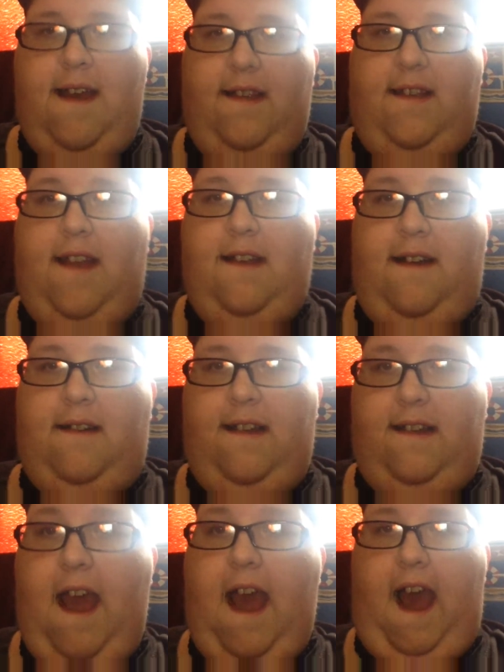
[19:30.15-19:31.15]
sitting on the
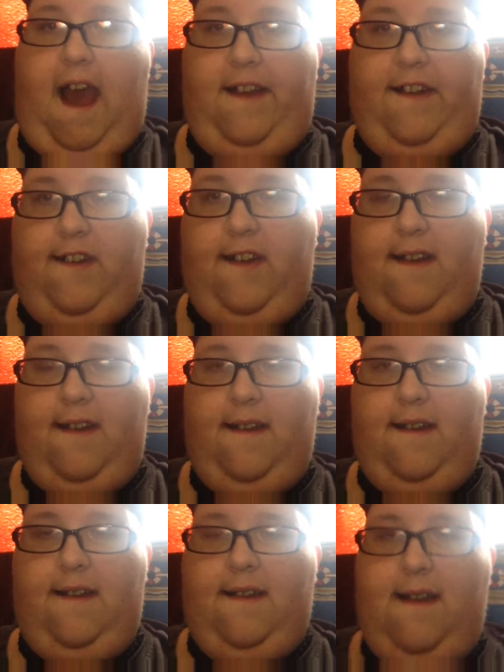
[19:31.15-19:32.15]
dash,
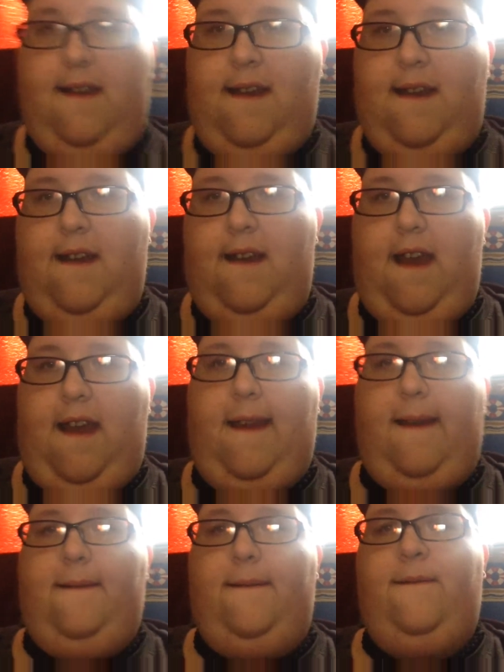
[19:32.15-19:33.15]
and
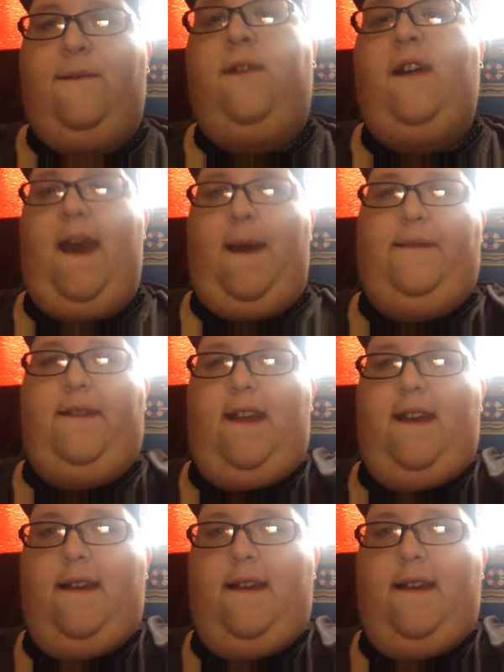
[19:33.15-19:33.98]
it flipped.